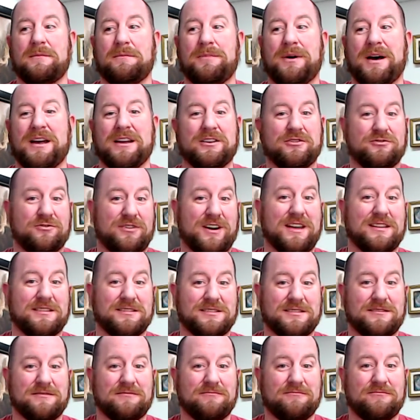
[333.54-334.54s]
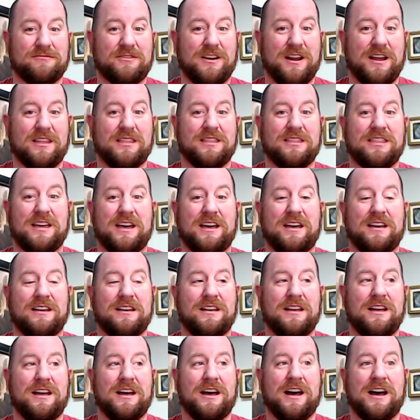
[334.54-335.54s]
by grace, right?
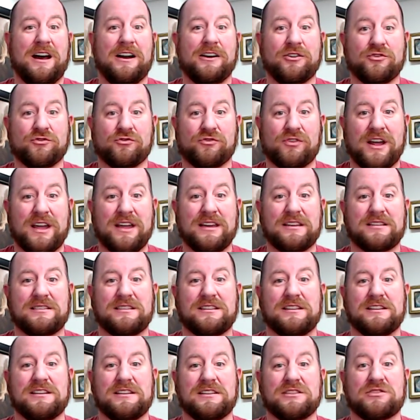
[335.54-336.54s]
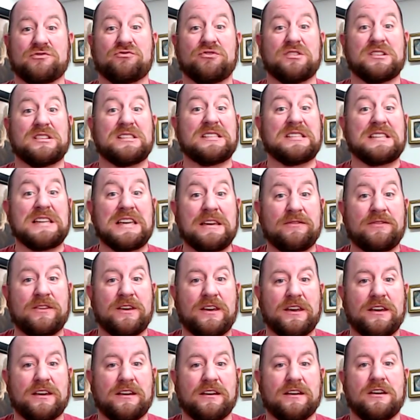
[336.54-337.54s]
That grace is
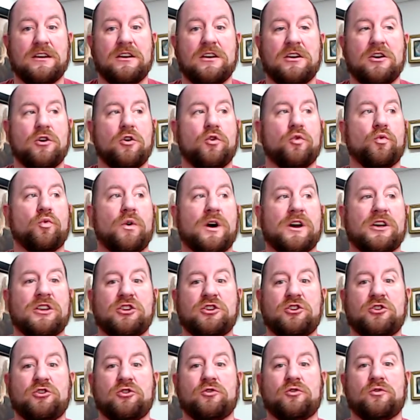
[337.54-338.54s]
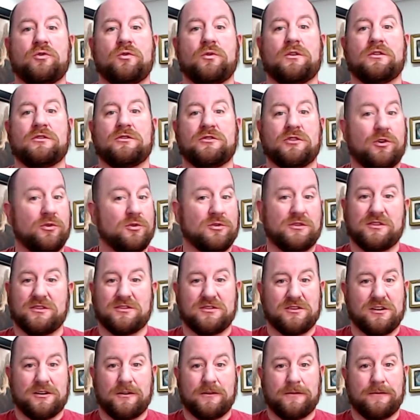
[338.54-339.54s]
receiving what you don't
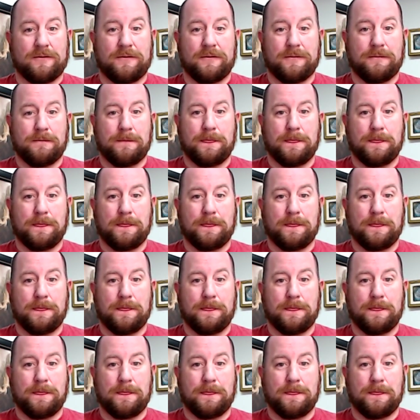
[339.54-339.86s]
deserve.